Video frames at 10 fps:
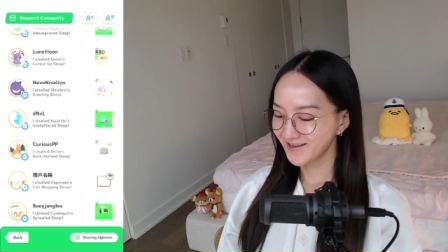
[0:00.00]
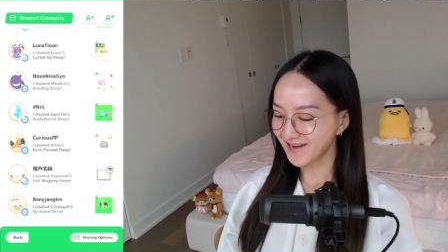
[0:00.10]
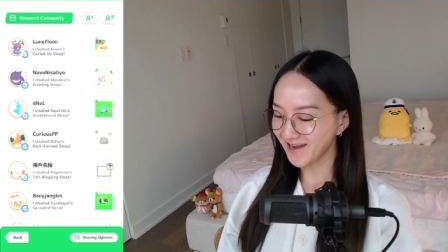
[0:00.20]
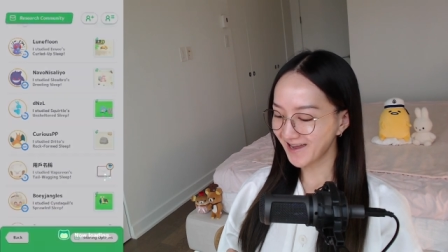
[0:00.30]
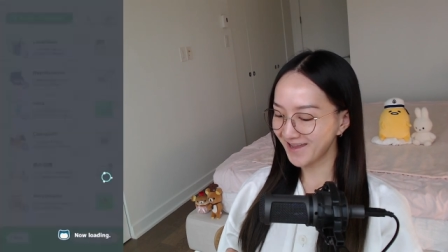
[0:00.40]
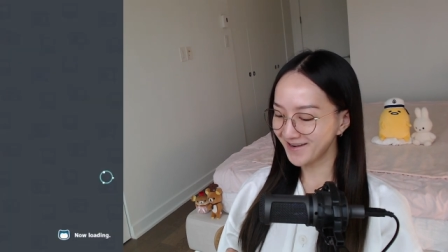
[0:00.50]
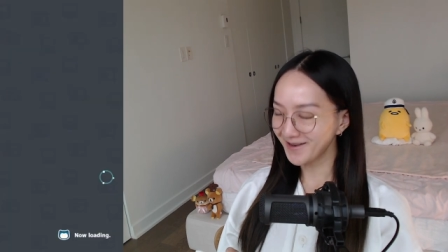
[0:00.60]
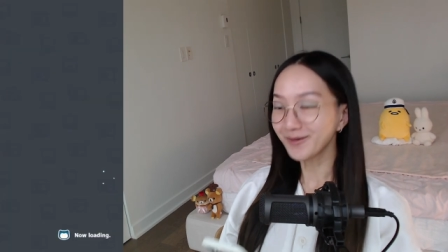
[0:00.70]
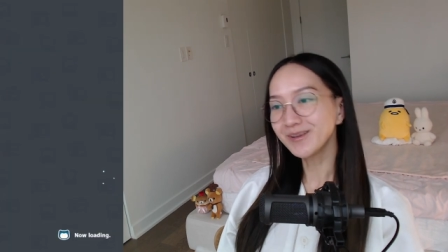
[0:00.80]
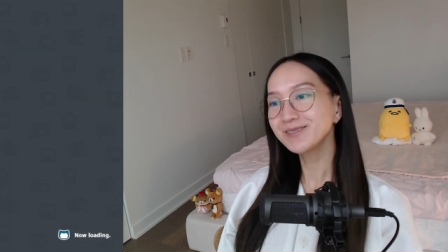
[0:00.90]
And
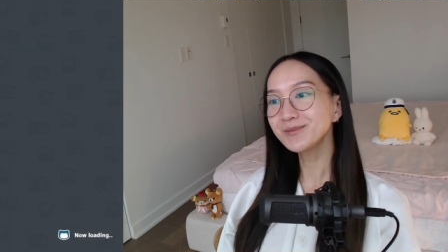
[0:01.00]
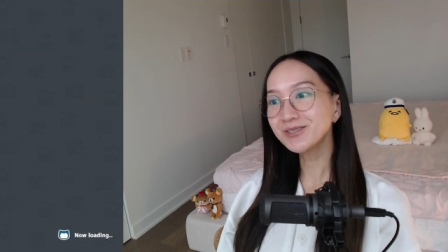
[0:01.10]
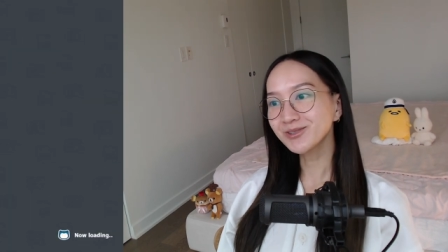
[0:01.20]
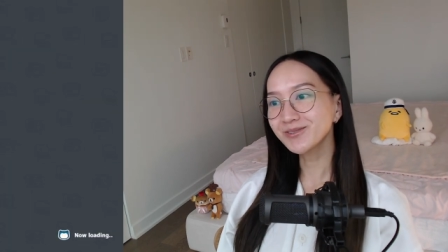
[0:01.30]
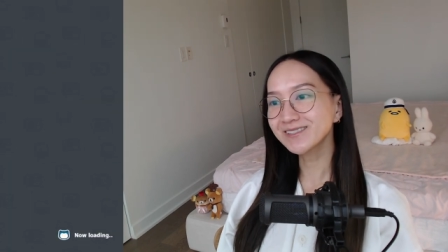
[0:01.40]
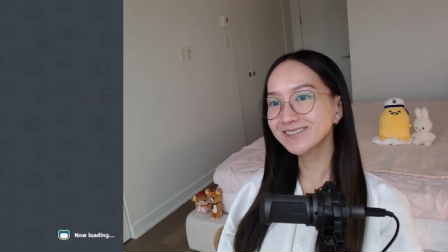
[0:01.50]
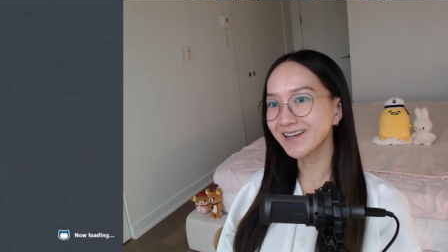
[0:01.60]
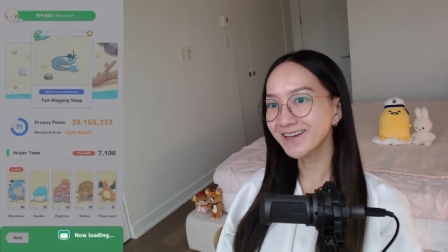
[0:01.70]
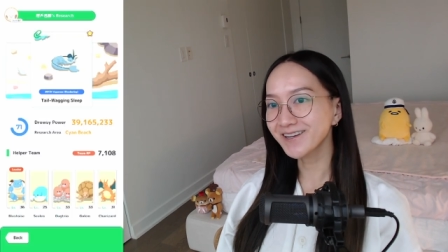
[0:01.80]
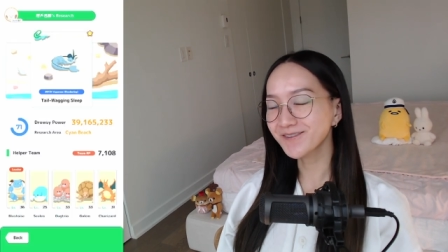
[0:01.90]
it makes me so
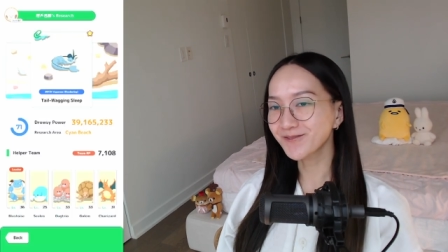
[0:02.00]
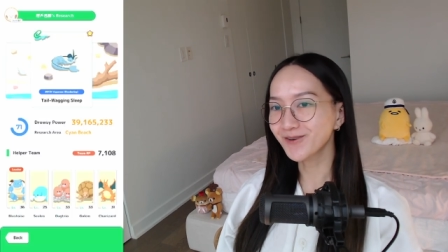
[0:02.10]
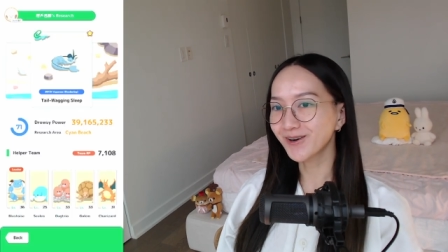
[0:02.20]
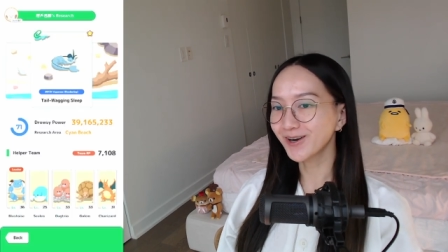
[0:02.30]
excited for